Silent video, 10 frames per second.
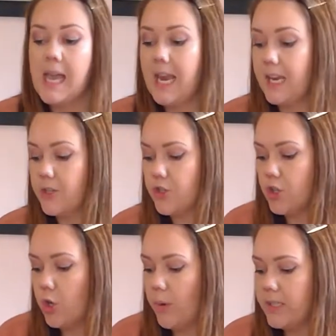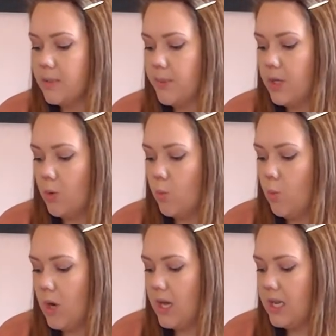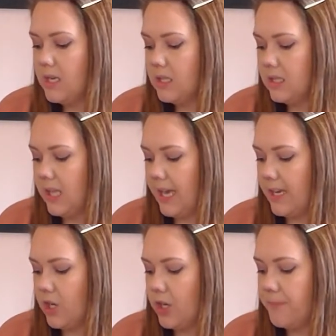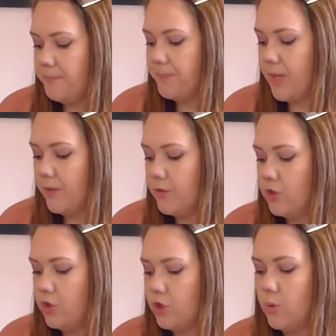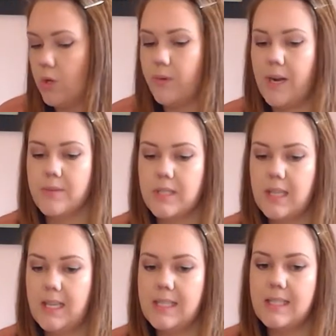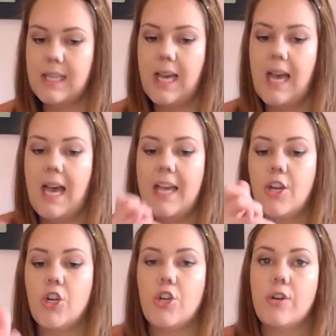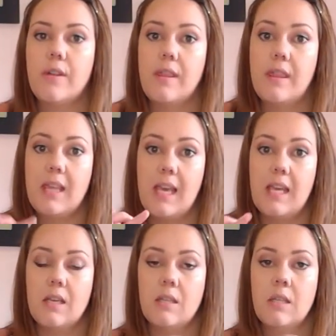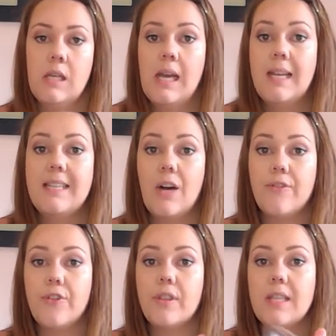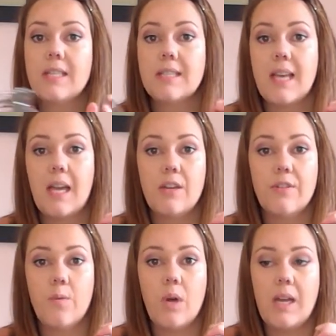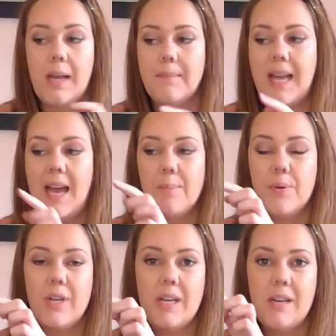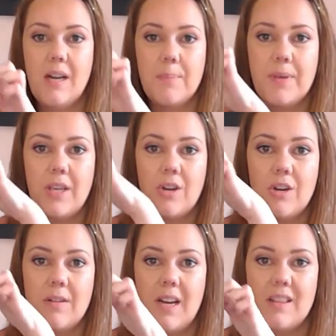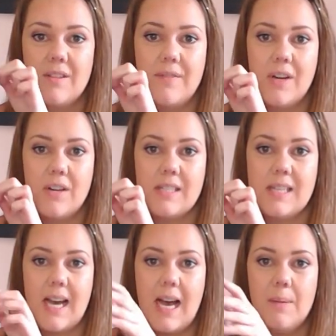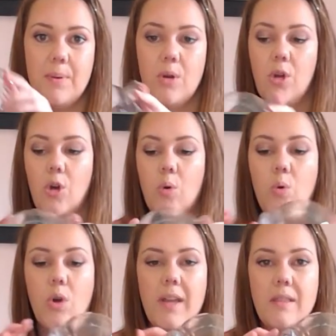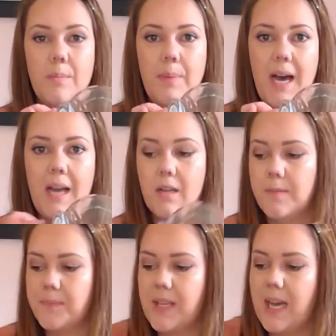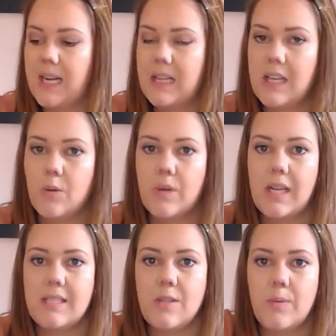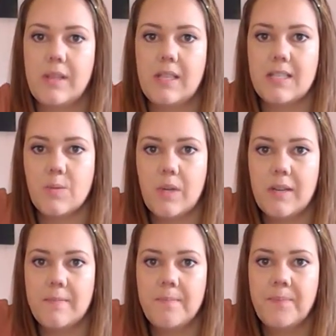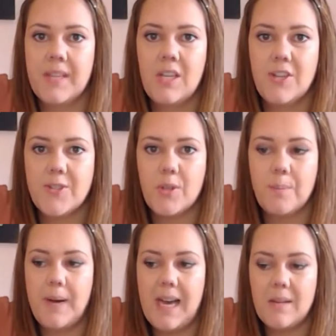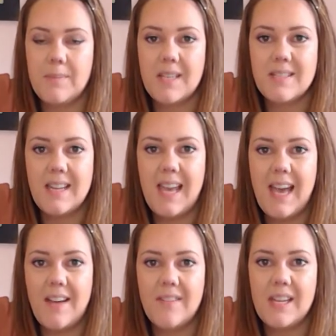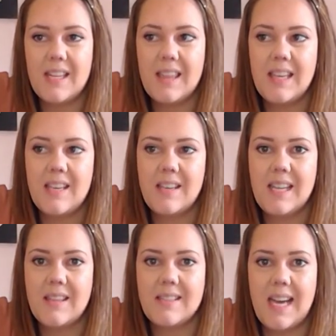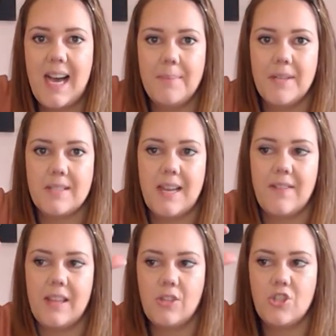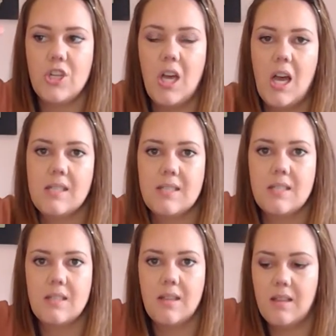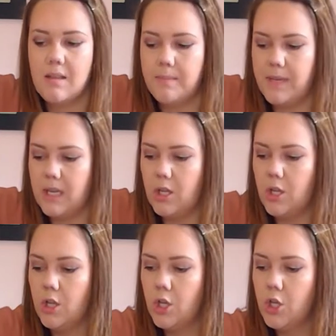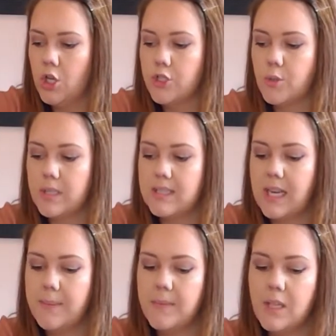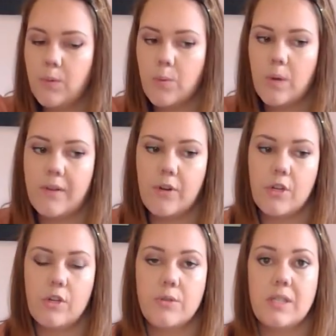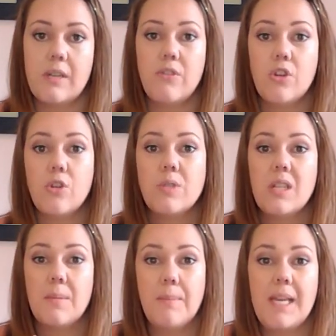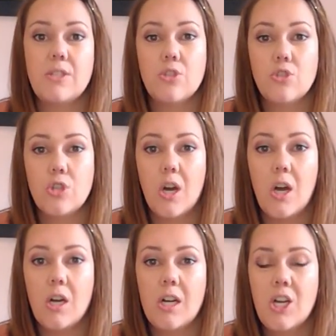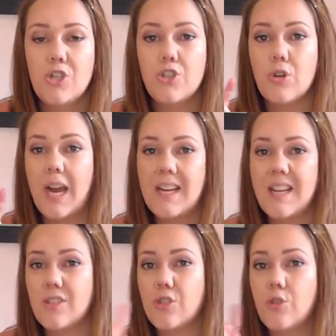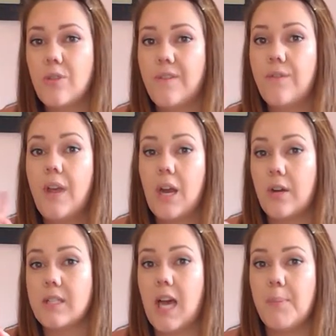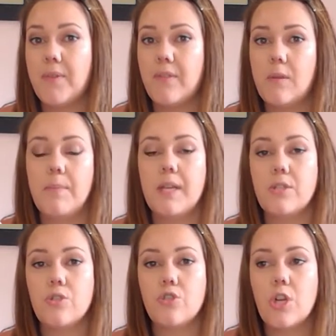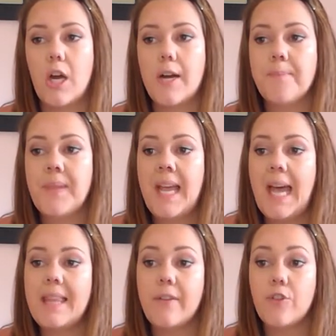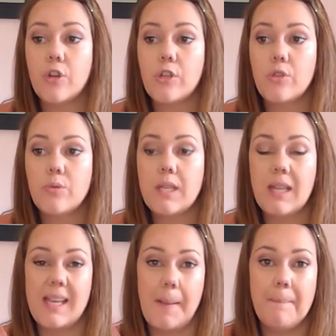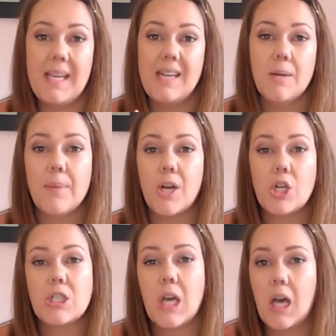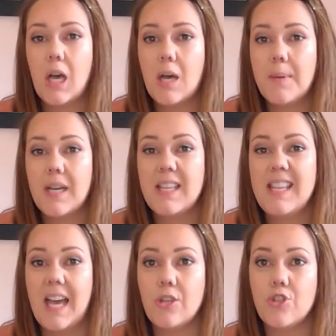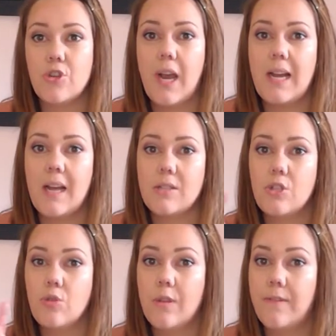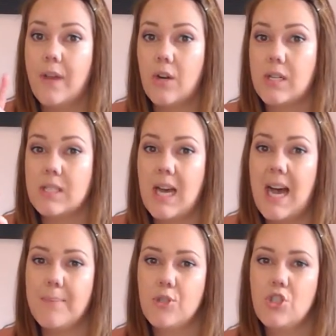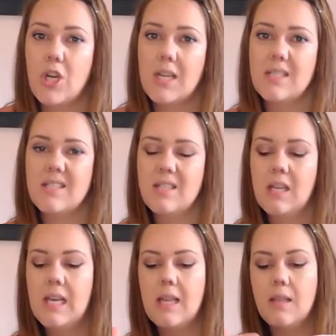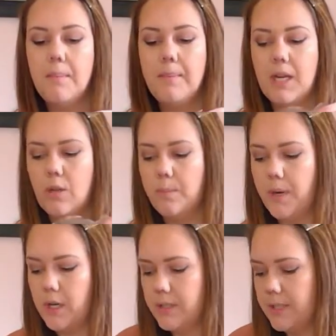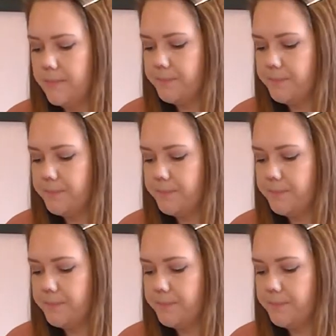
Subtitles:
and you're going to put one layer of glue around the entire thing. Now for this kind of one, I'm not putting it up here on the very top or on the bottom, kind of like what I did with this one. So the bottom doesn't have anything and the top doesn't have anything, just the middle. So the same thing with whatever you're using. If you're using a mason jar, try not to do the very top of the mason jar. And then if you're using like a peanut butter tub, again, try not to do the very top, just the middle part.